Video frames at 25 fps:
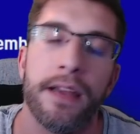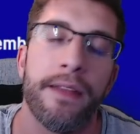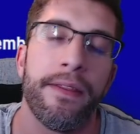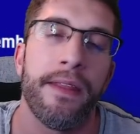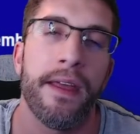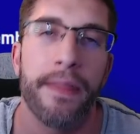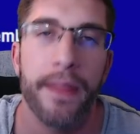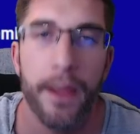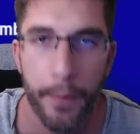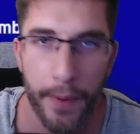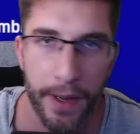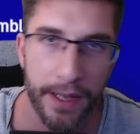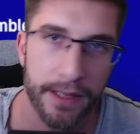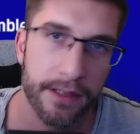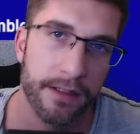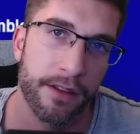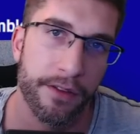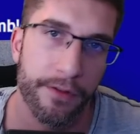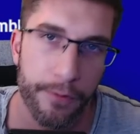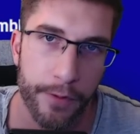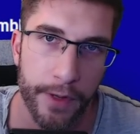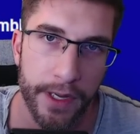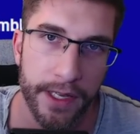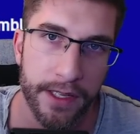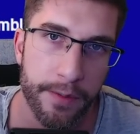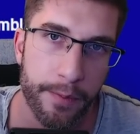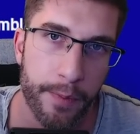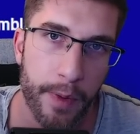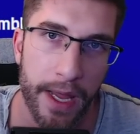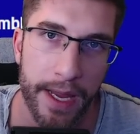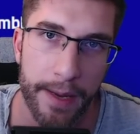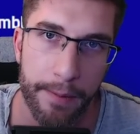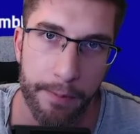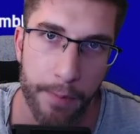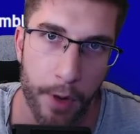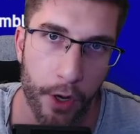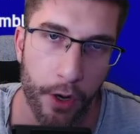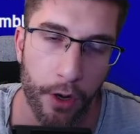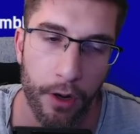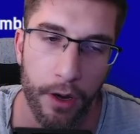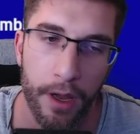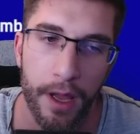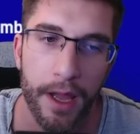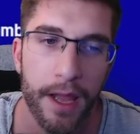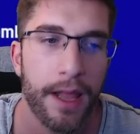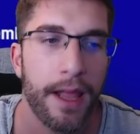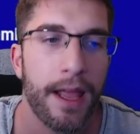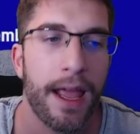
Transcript: And then they went to the free-to-play model.